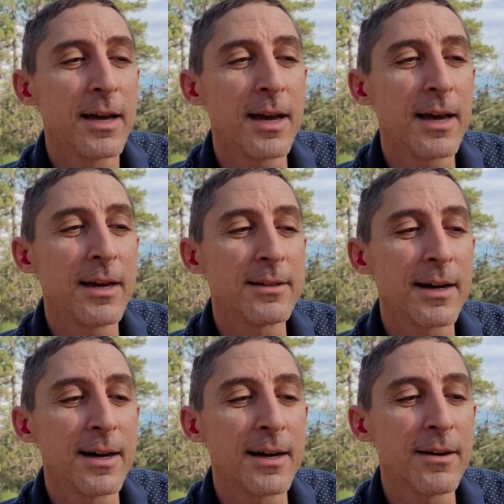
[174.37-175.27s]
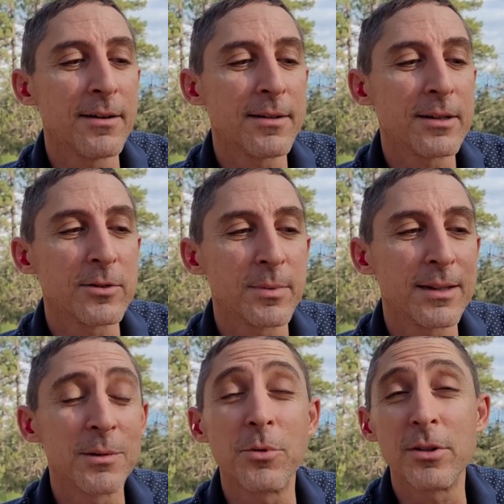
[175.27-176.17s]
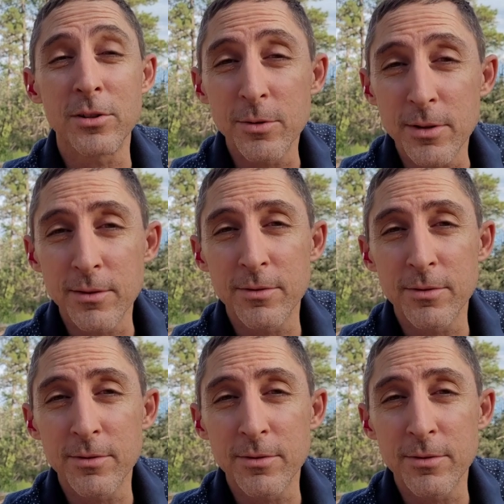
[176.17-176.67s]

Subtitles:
and things should be a little more intuitive.